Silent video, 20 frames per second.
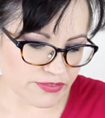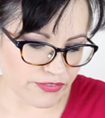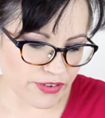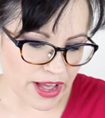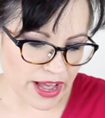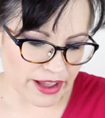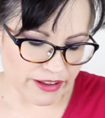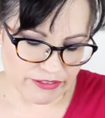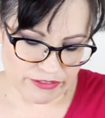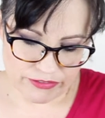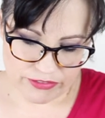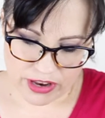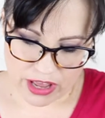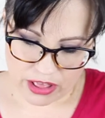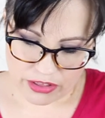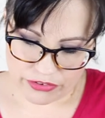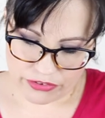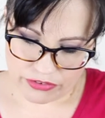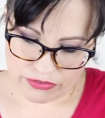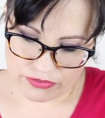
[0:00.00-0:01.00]

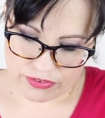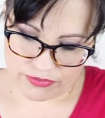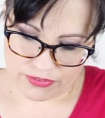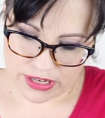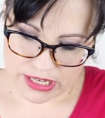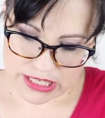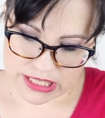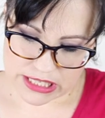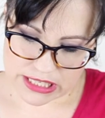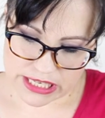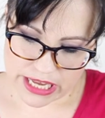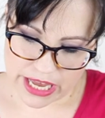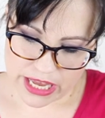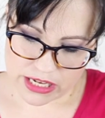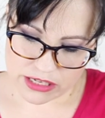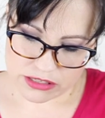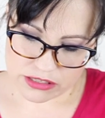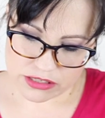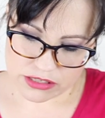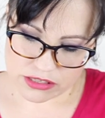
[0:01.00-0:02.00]

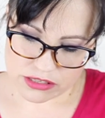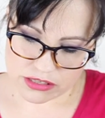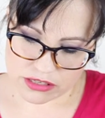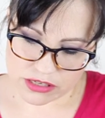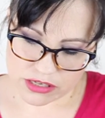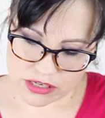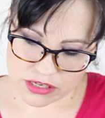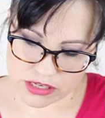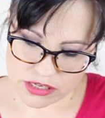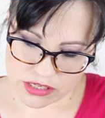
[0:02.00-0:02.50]
$5.50.